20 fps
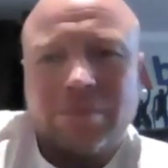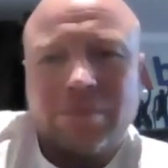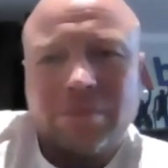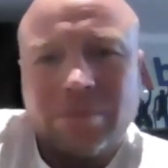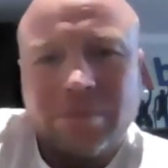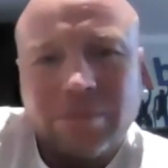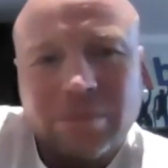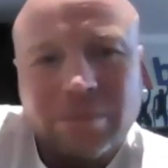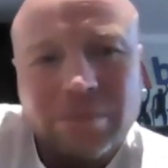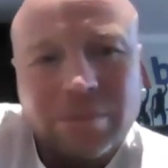
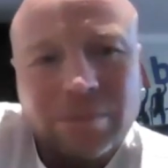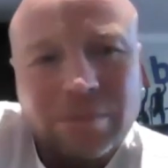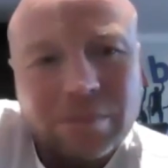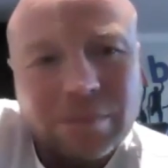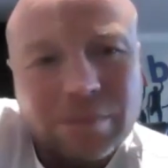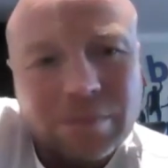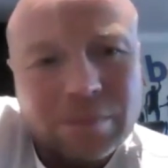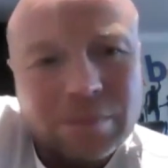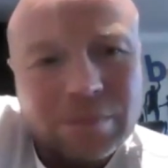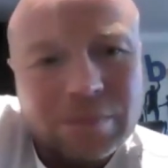
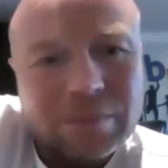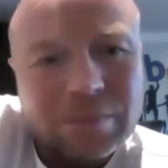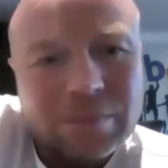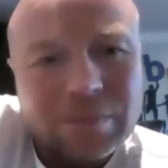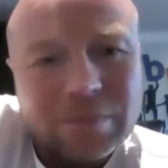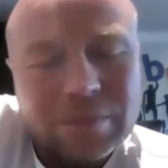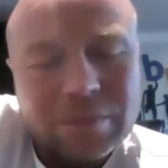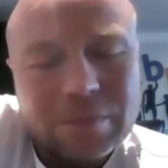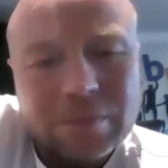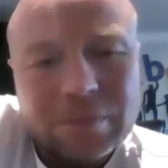
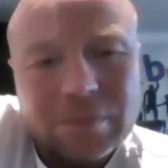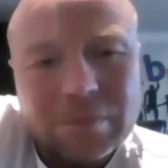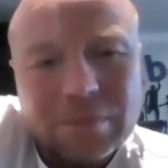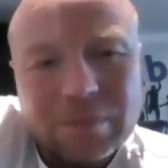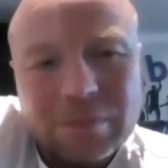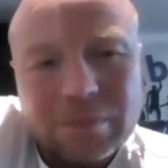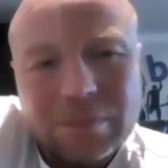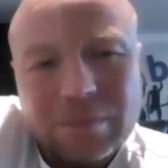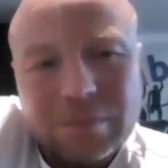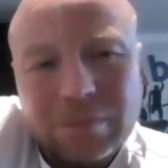
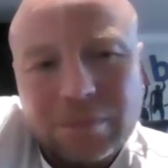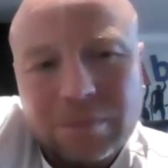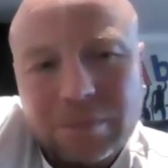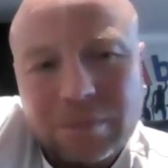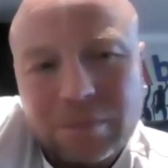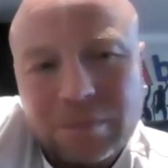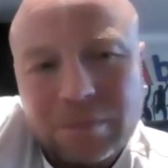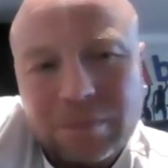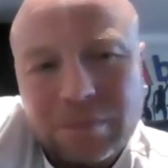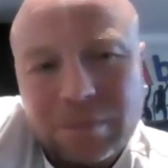
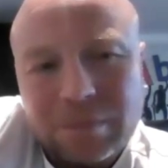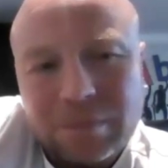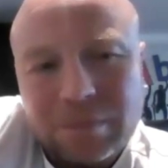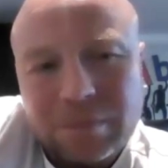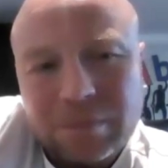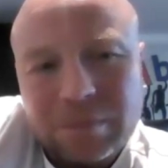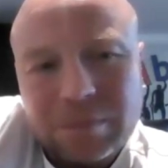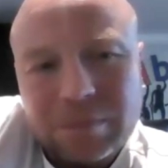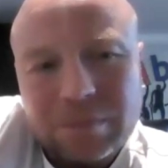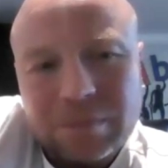
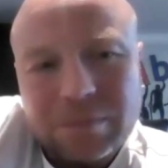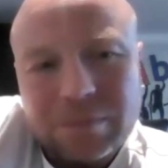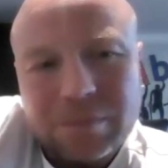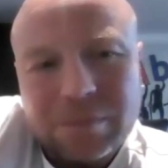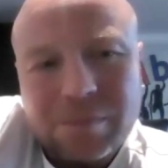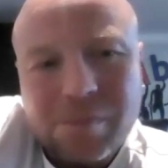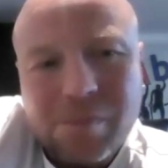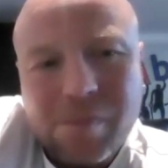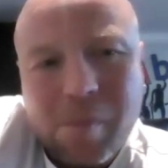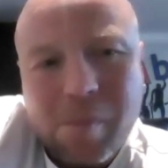
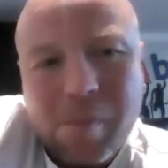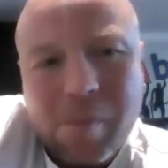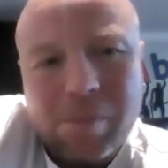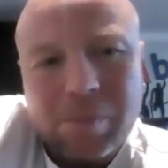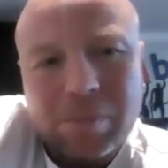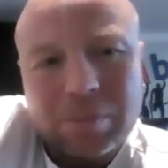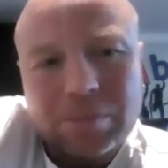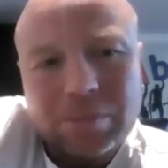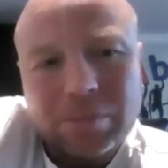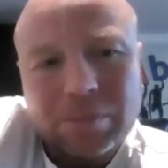
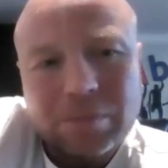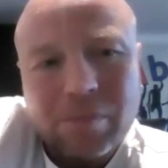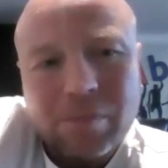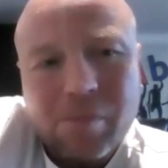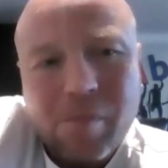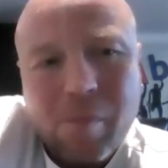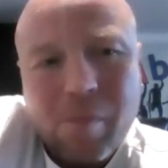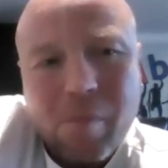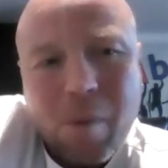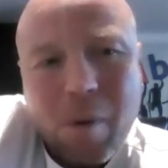
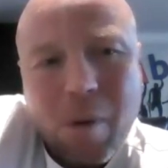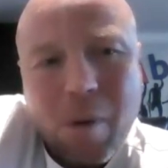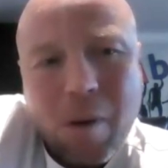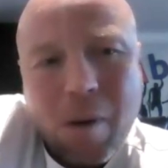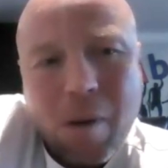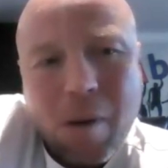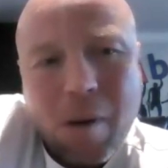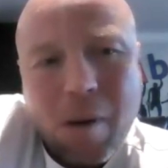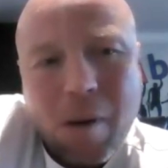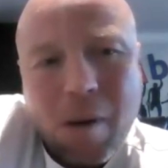(not speaking)